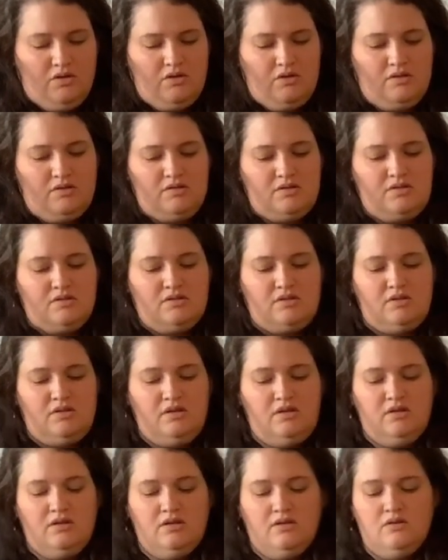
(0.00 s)
Let's
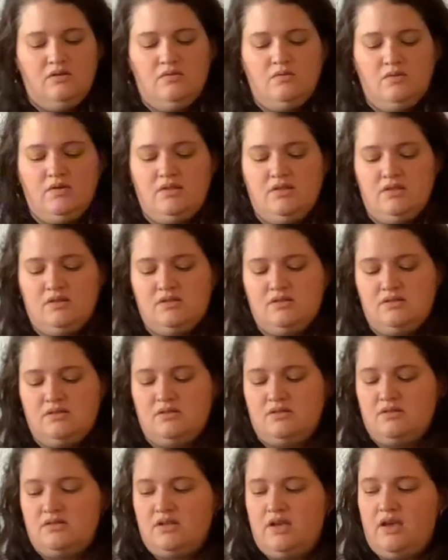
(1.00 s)
see what this
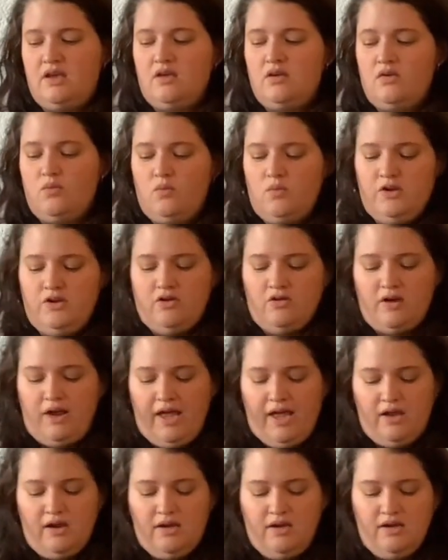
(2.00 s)
looks like. When you're
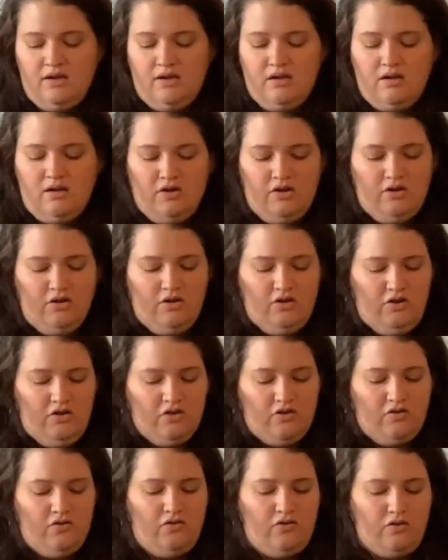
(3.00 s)
adding
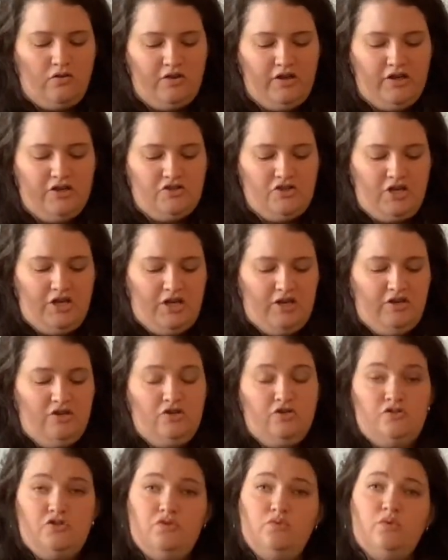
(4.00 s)
your foliage in,
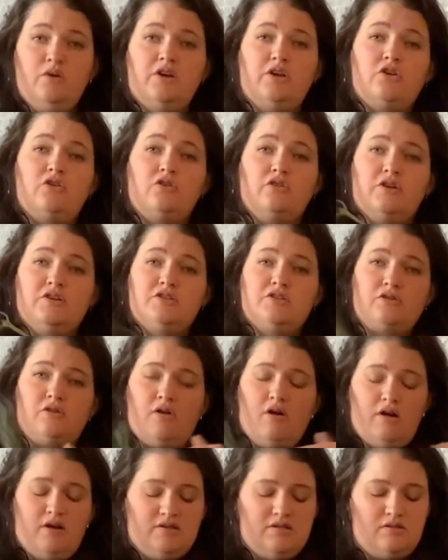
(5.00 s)
you do want to
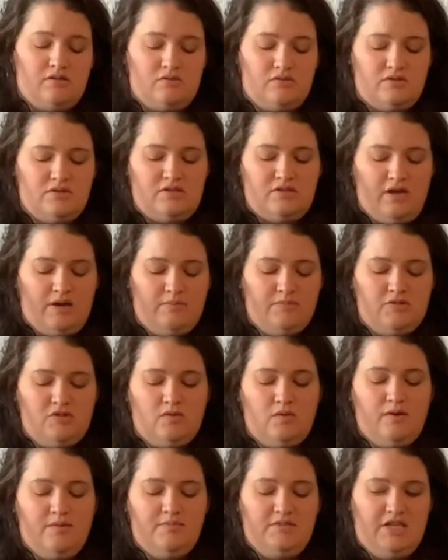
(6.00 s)
crisscross those stems. So
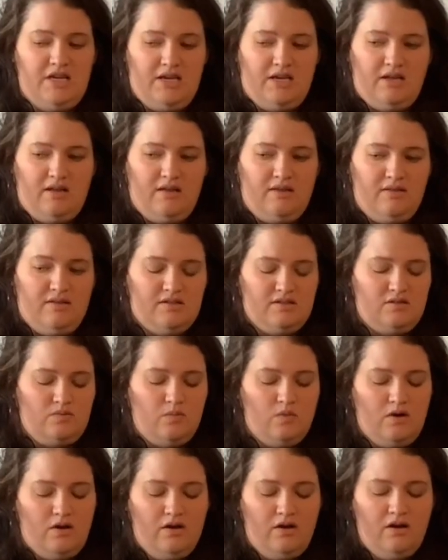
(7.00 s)
I'm taking this
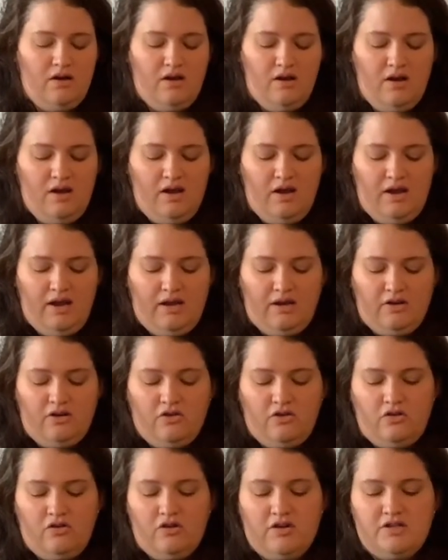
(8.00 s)
one and
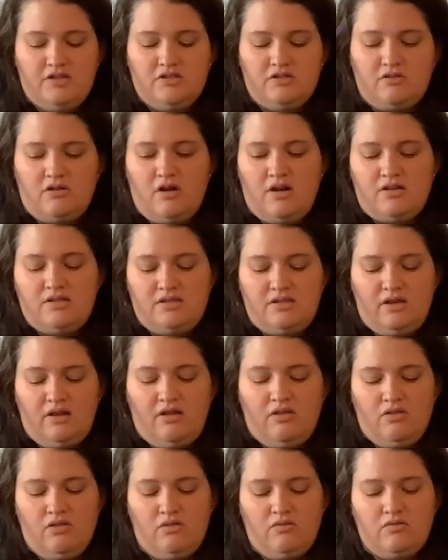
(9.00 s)
crisscrossing
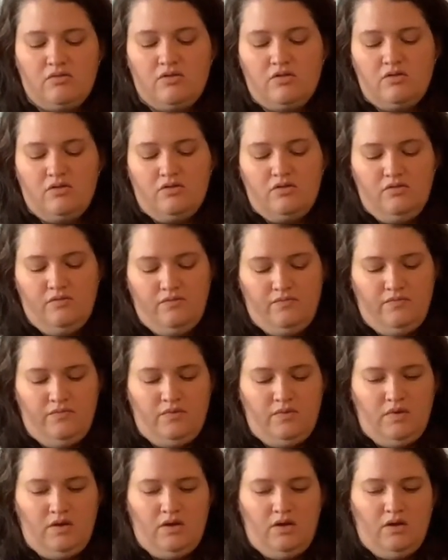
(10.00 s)
it through,
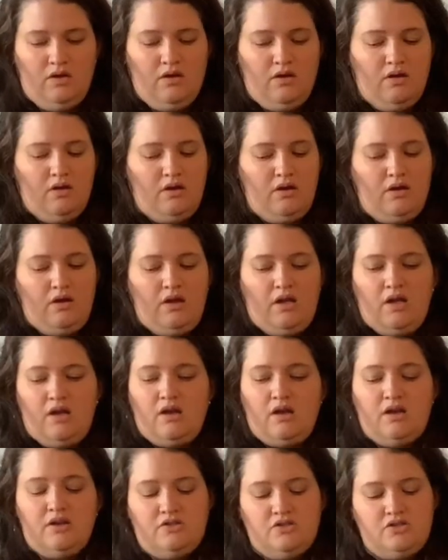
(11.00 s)
and
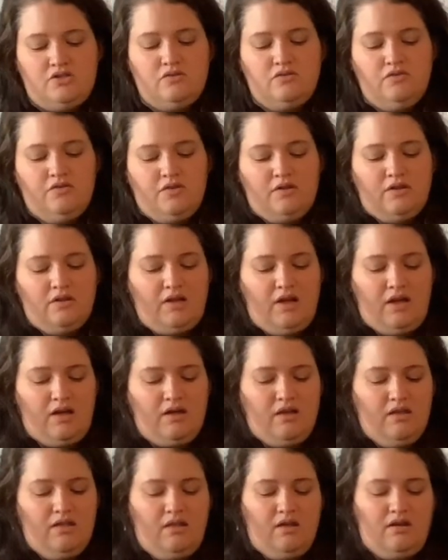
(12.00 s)
I do feel
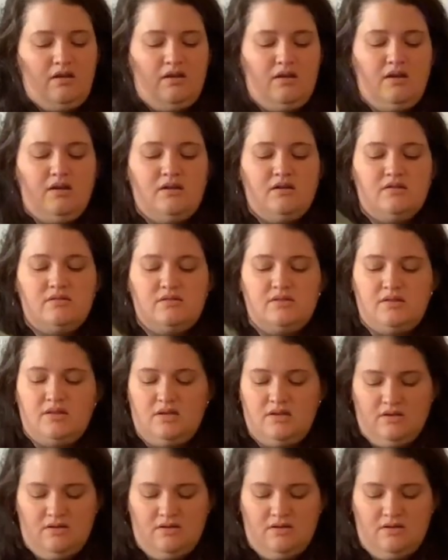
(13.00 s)
like that is